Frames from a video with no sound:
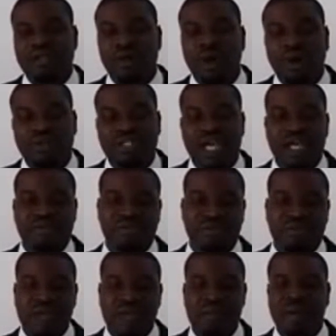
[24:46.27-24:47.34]
all times
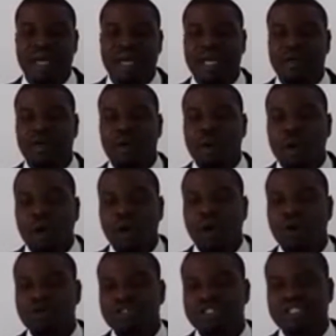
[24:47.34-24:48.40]
remember that
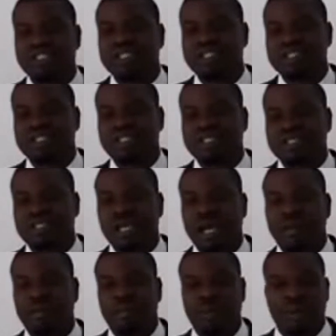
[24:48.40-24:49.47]
all citizens are